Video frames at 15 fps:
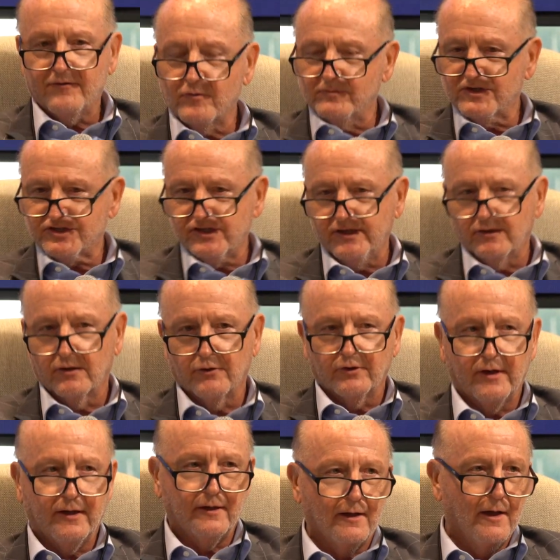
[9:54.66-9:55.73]
for machine
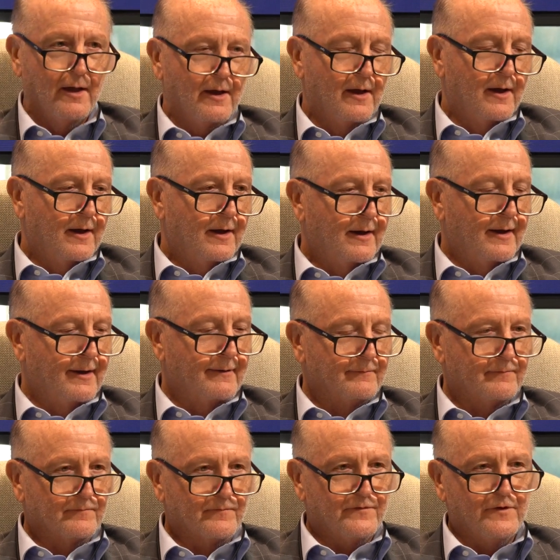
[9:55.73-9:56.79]
learning,
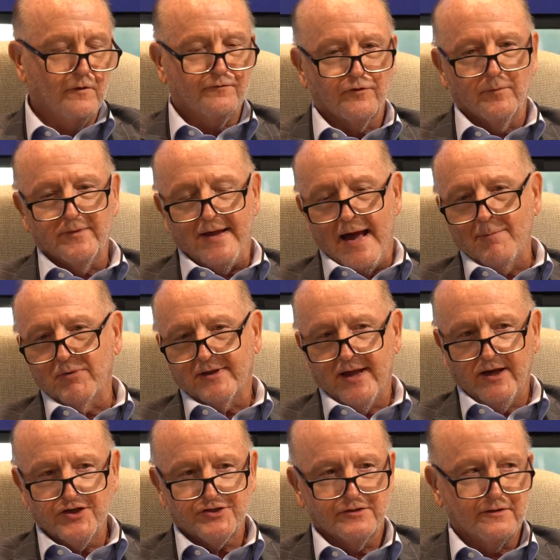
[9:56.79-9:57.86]
from the
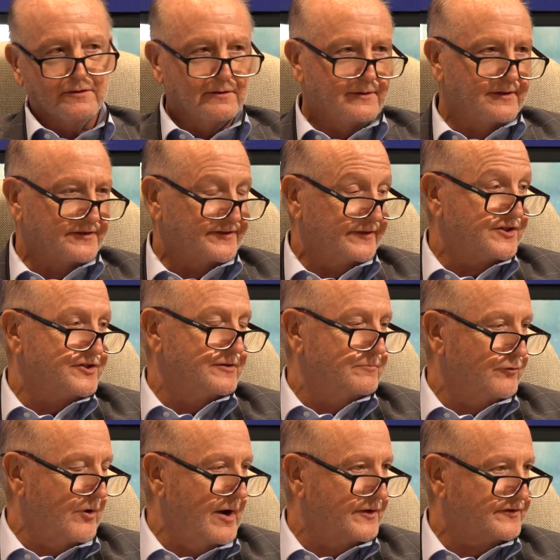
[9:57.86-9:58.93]
application decision
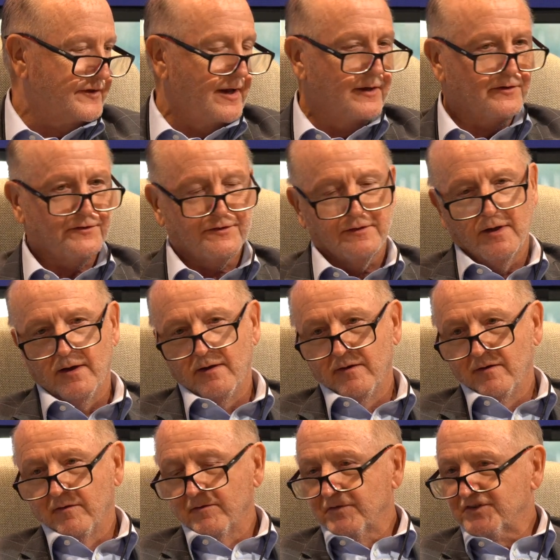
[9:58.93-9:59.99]
process,
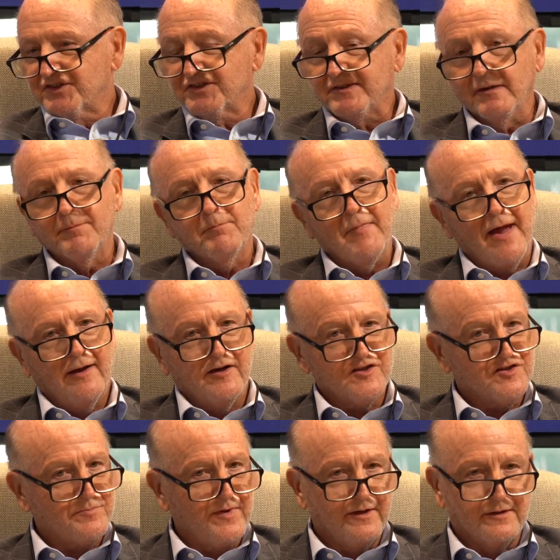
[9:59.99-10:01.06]
STIP
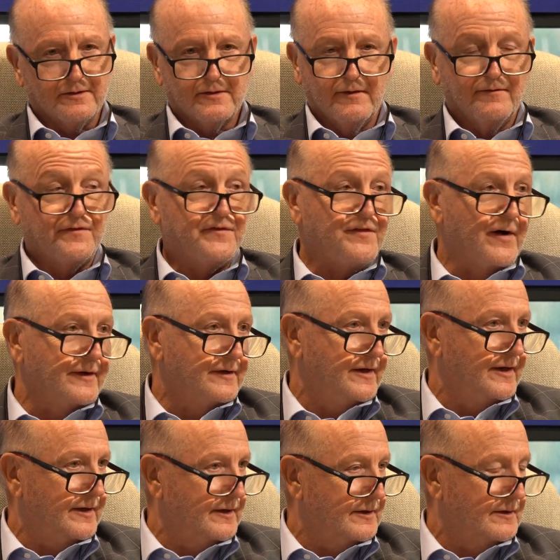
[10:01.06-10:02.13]
management,
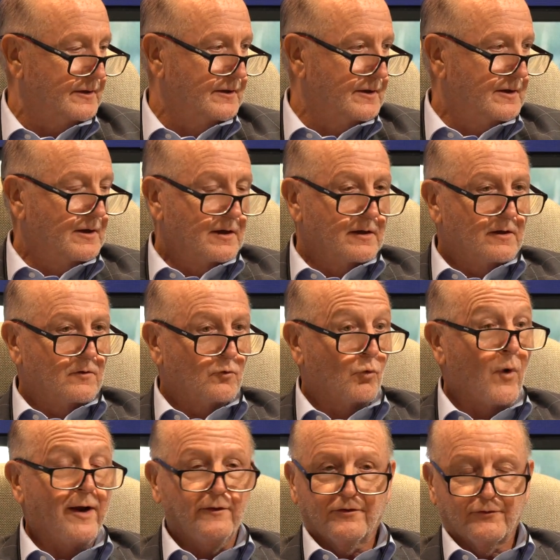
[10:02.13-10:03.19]
funding,
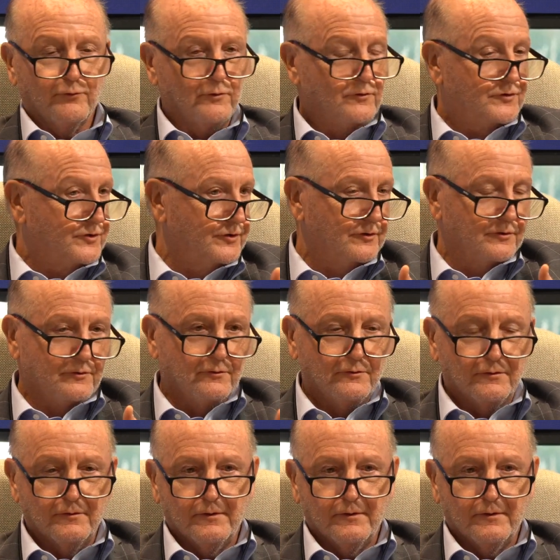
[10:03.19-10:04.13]
right through to,